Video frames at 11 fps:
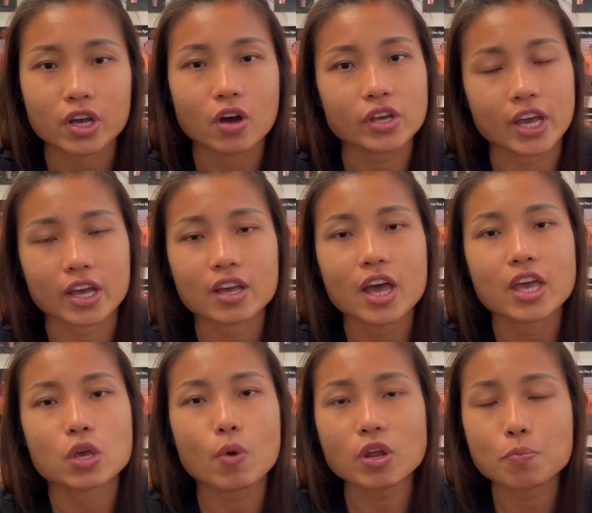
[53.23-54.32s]
okay,
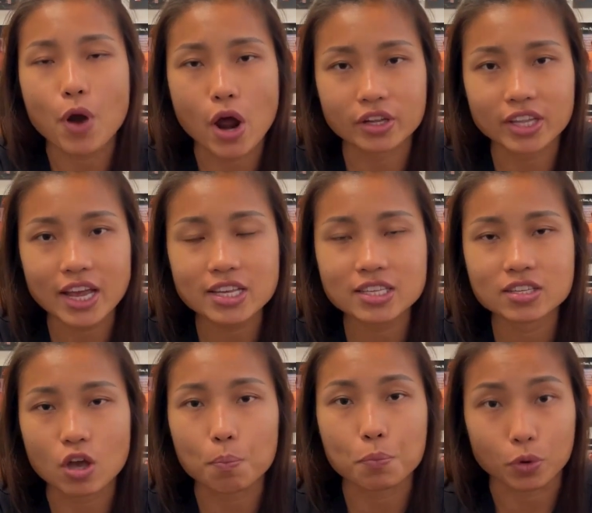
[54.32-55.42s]
you want to prioritize
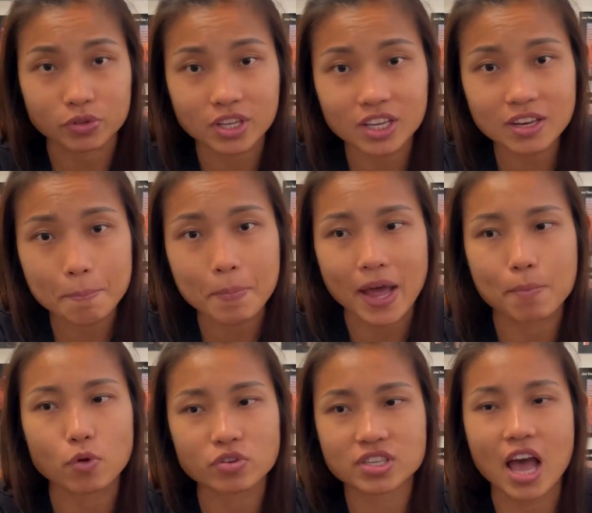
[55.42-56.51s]
your protein, but
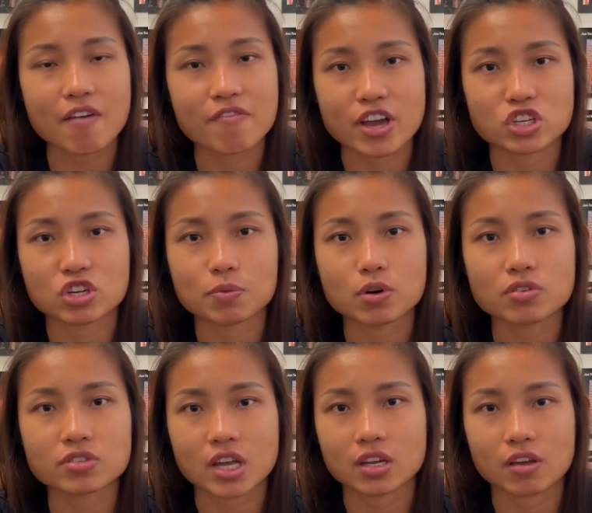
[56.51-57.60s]
mostly are
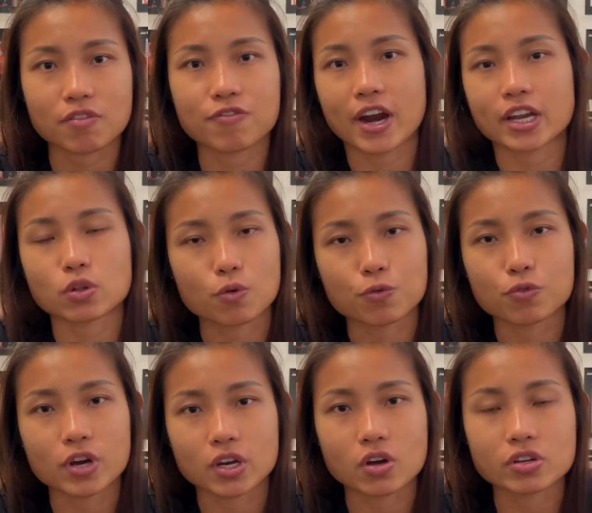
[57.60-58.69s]
vegetables and like fried tofu
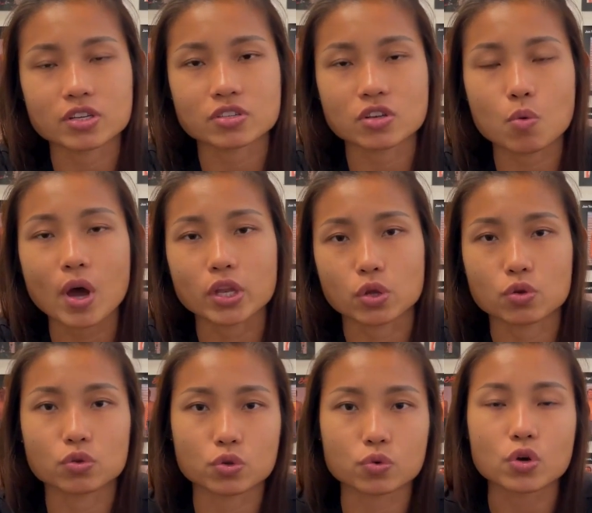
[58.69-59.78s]
and all that. So what
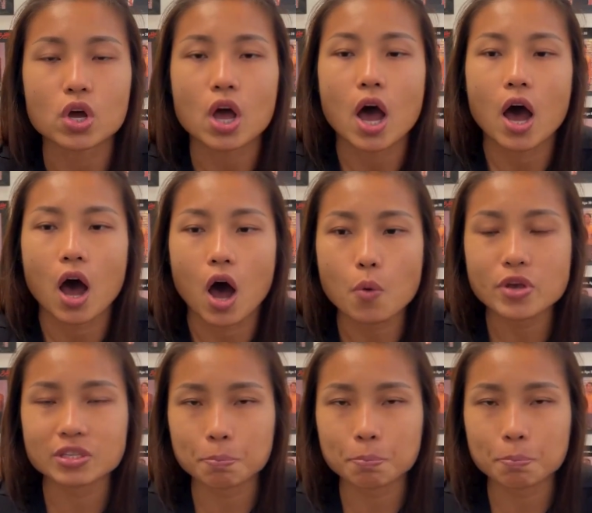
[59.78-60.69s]
do? Always